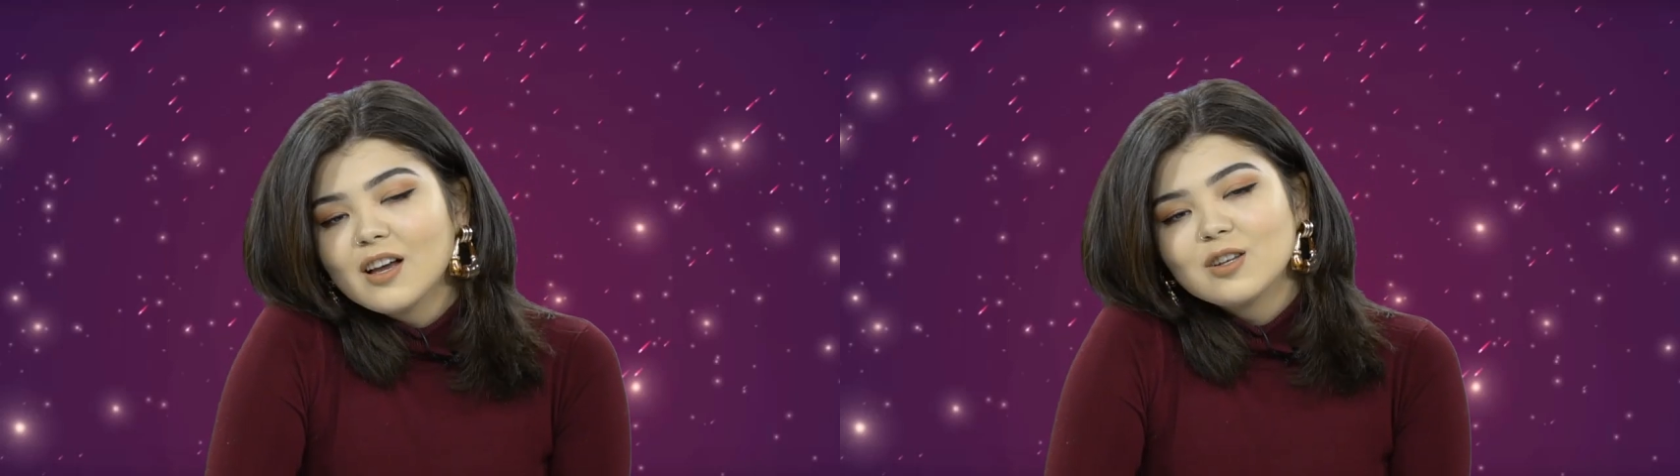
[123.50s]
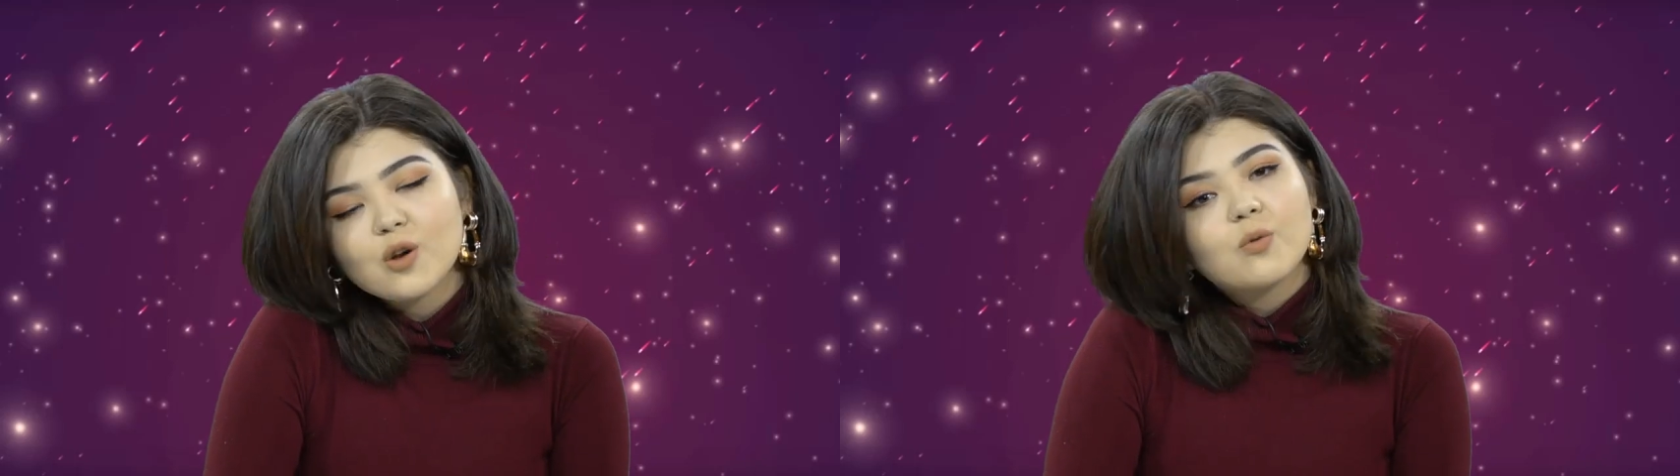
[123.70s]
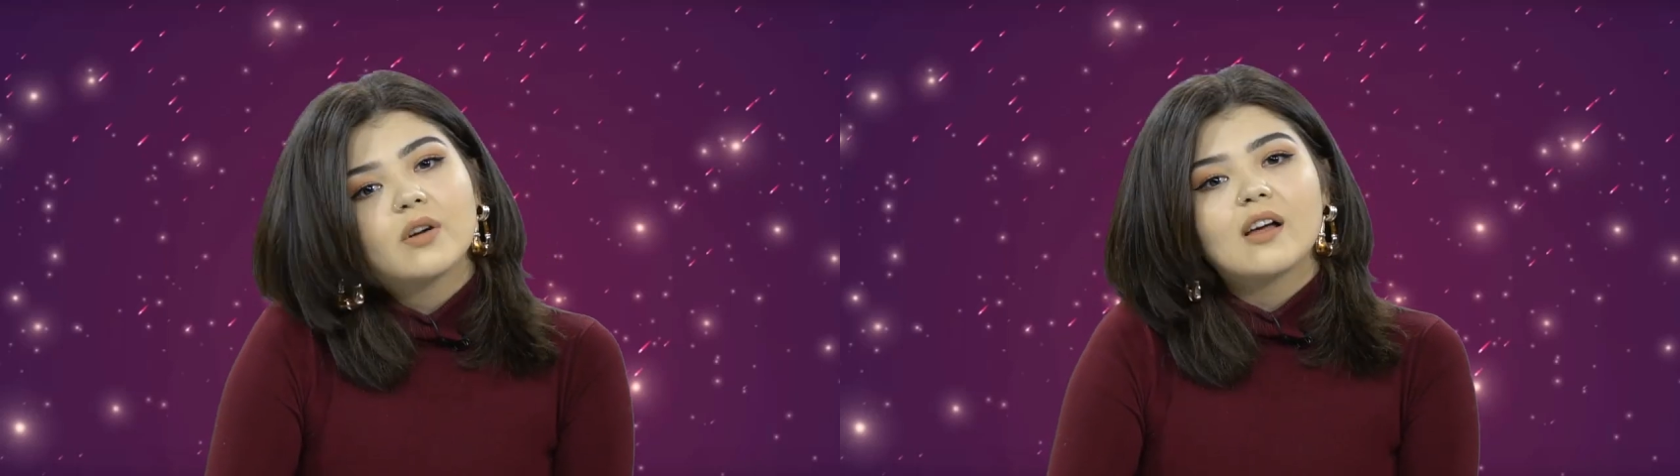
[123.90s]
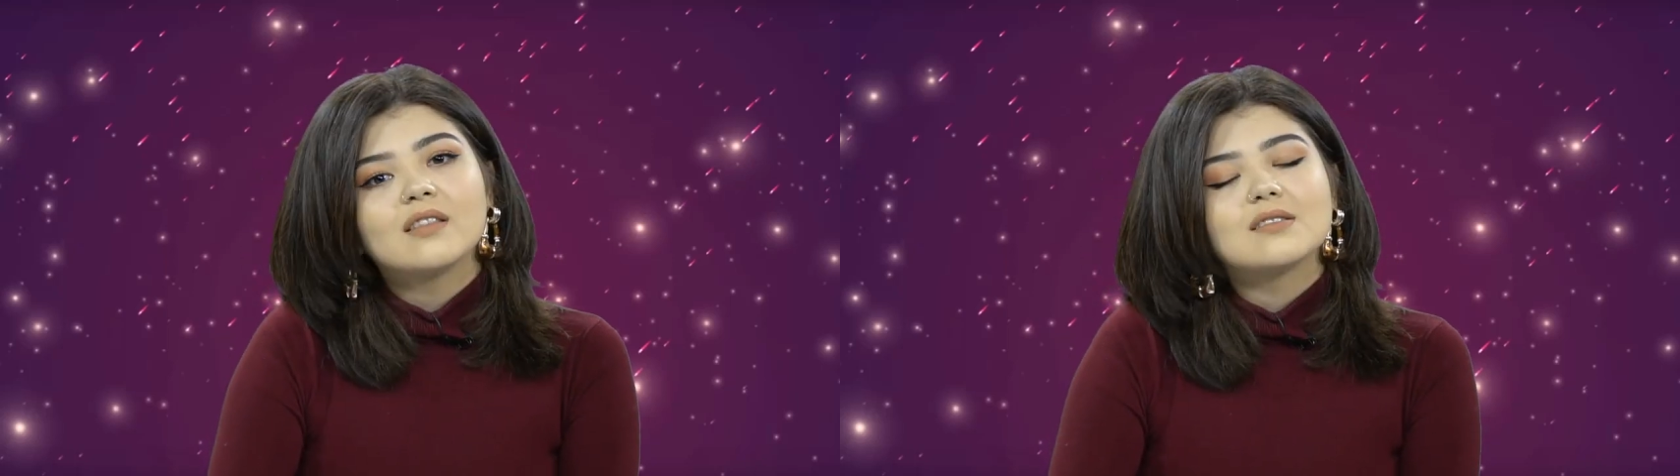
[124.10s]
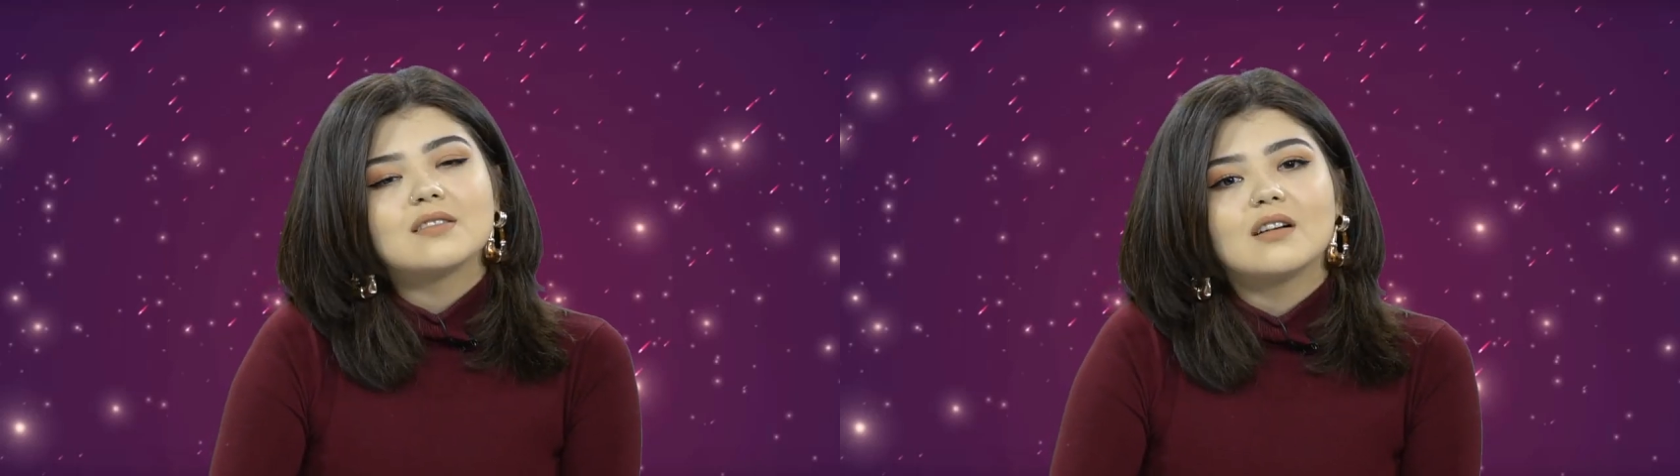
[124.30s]
So we're
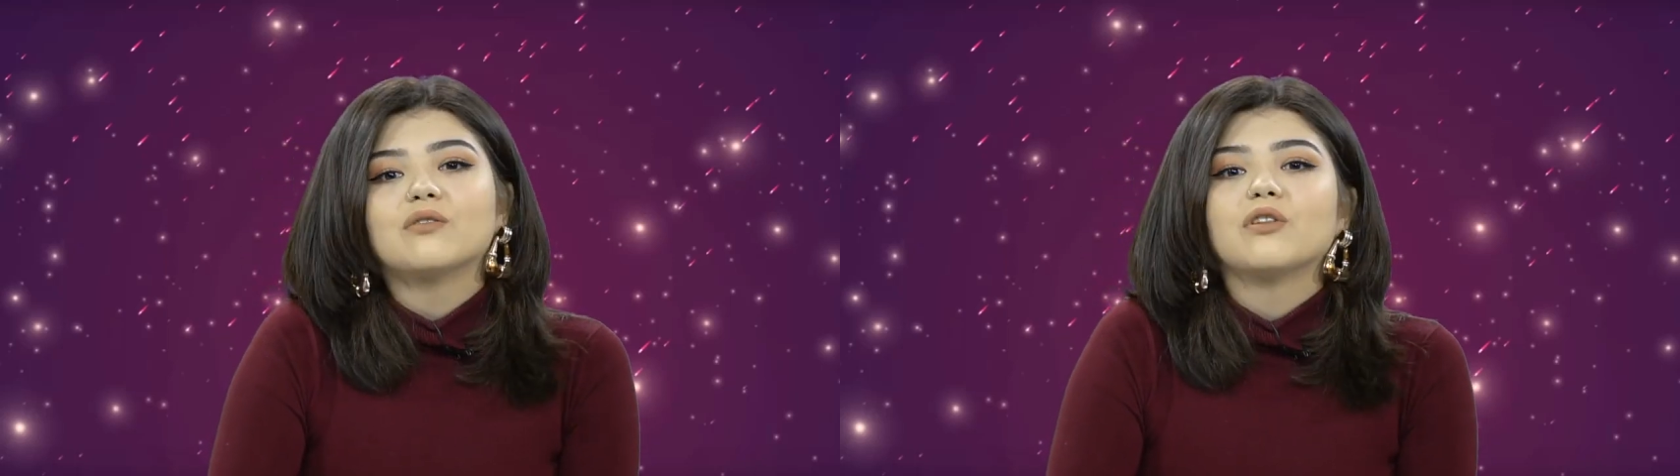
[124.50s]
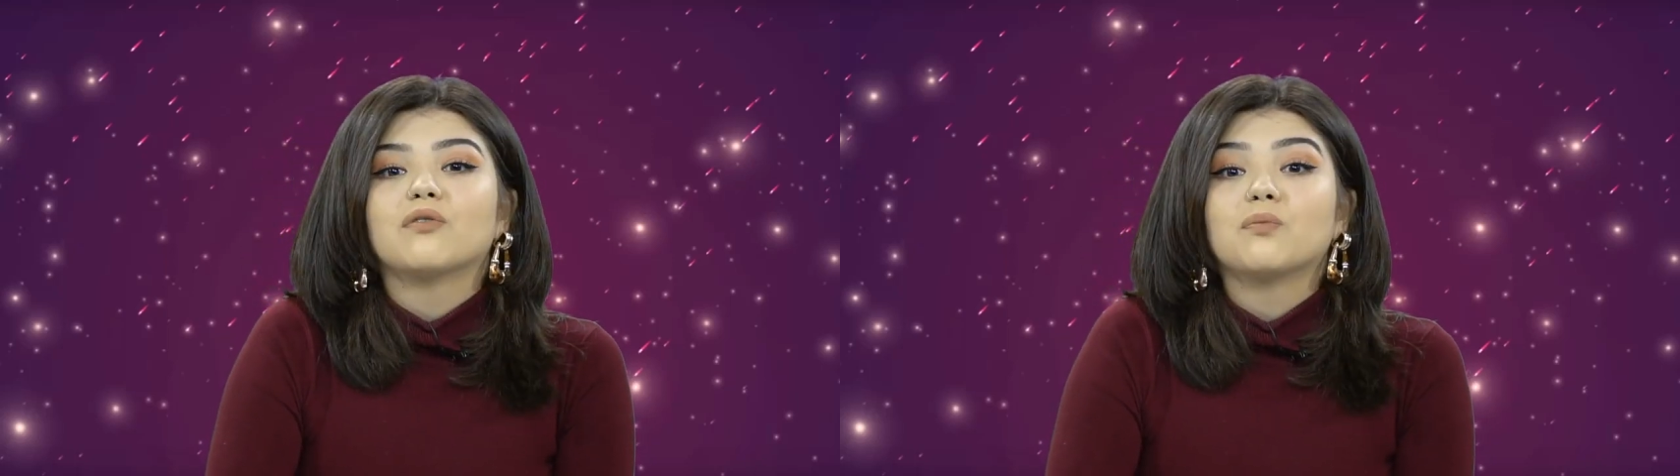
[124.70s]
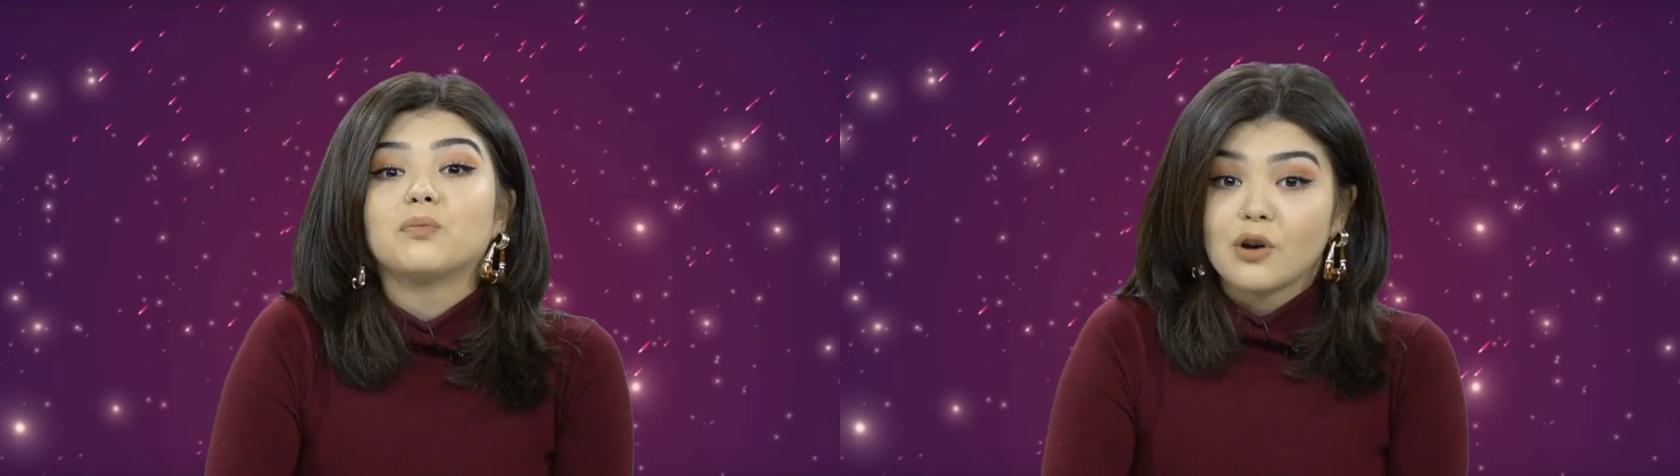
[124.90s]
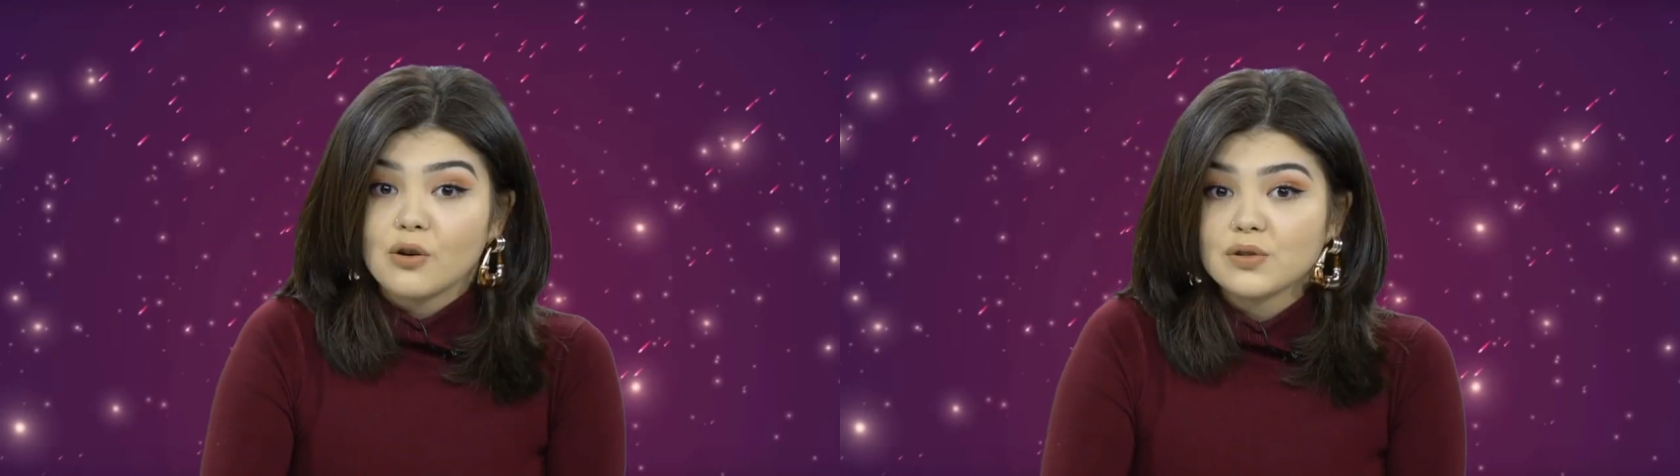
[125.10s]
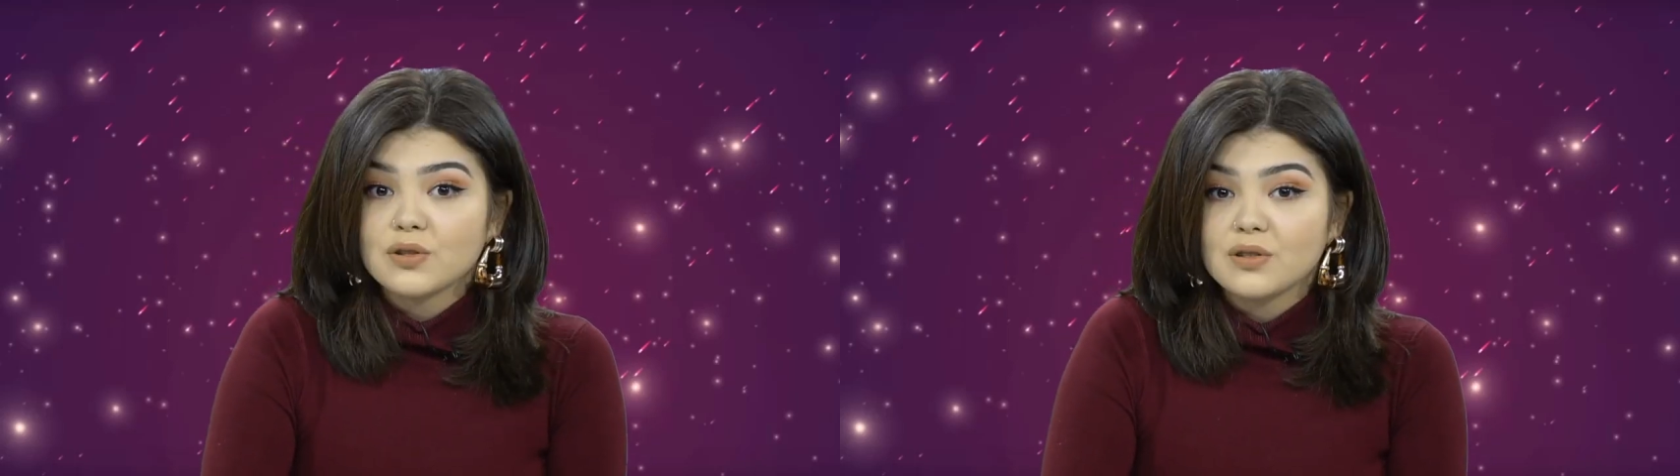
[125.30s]
gonna start with
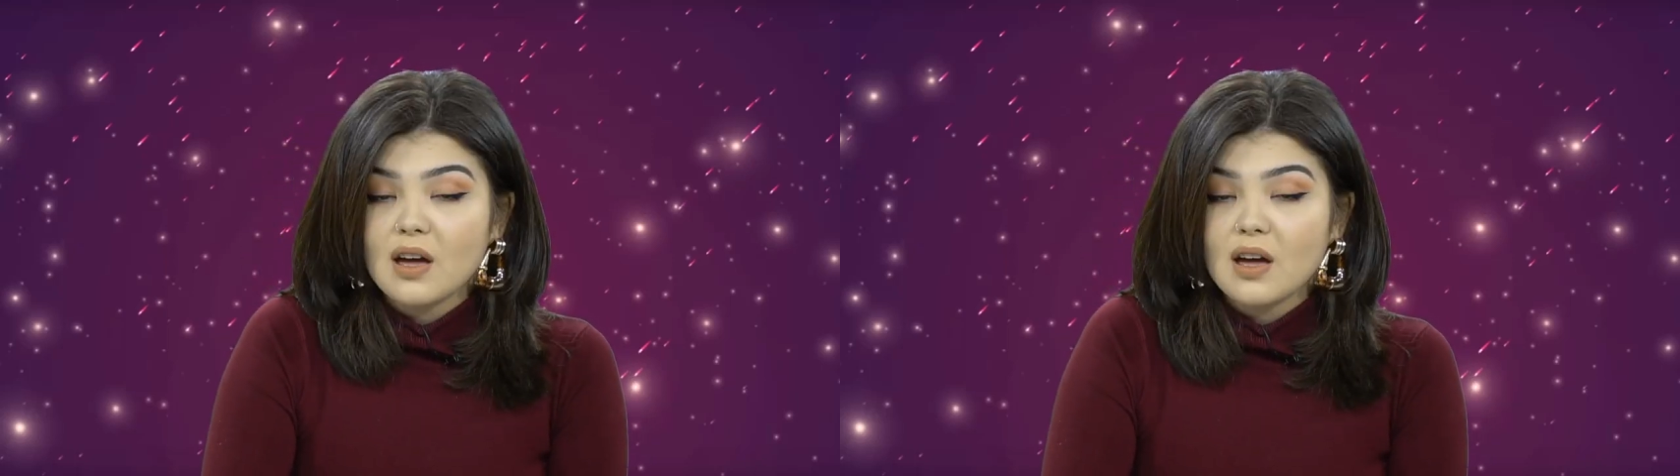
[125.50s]
pros.